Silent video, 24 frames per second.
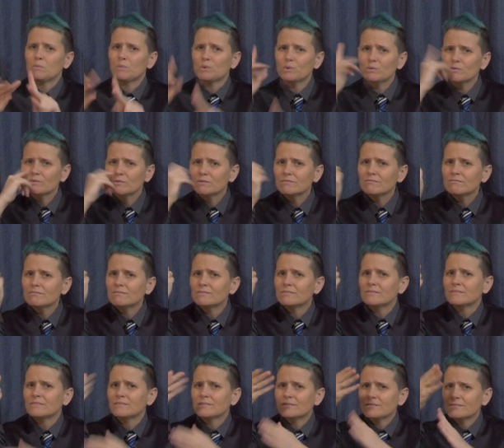through
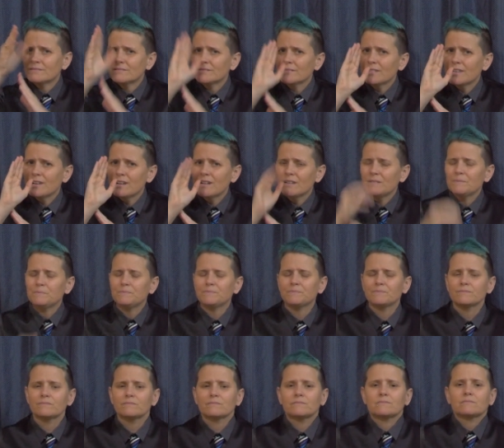hatred and pride,
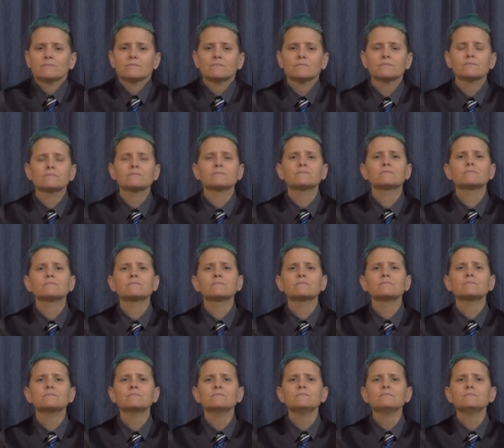even through
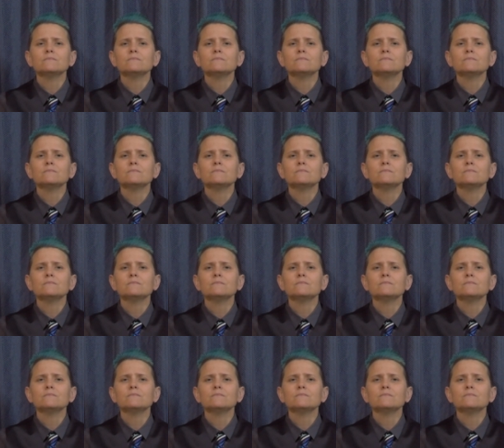death.